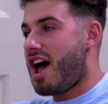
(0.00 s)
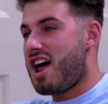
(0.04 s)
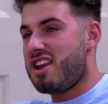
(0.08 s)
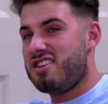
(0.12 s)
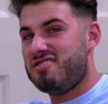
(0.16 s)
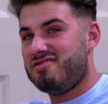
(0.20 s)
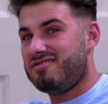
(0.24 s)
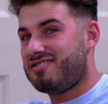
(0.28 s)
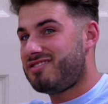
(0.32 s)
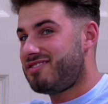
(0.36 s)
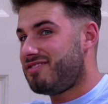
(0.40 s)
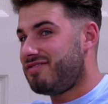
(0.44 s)

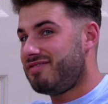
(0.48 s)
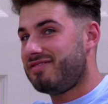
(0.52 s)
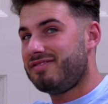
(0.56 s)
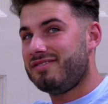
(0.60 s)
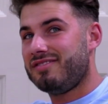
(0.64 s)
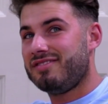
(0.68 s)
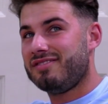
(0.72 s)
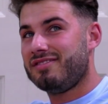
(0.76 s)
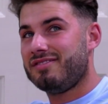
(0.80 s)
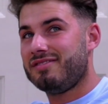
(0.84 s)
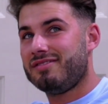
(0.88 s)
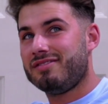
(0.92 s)
And
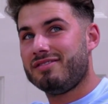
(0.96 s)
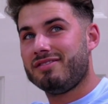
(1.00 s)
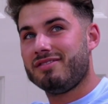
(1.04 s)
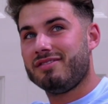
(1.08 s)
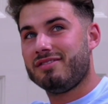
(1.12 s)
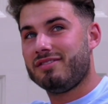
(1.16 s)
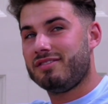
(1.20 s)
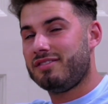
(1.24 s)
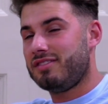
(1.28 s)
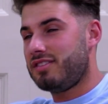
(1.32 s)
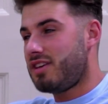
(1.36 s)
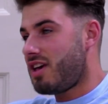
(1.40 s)

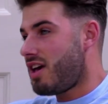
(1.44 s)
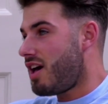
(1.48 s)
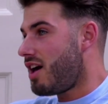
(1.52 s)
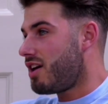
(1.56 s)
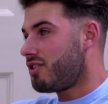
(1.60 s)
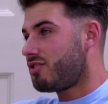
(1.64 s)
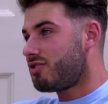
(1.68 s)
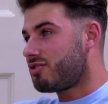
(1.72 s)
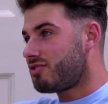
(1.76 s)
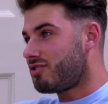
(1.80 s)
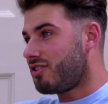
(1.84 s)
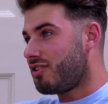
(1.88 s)
yeah,
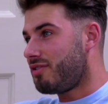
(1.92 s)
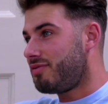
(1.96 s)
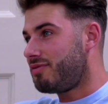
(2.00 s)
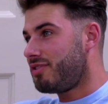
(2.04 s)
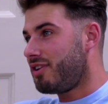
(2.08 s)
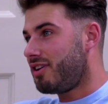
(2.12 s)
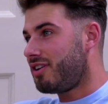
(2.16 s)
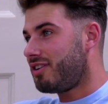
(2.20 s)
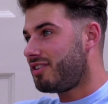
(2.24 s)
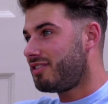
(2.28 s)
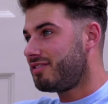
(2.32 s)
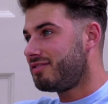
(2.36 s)
I just love
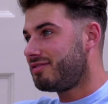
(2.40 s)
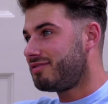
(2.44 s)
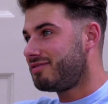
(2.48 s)
you.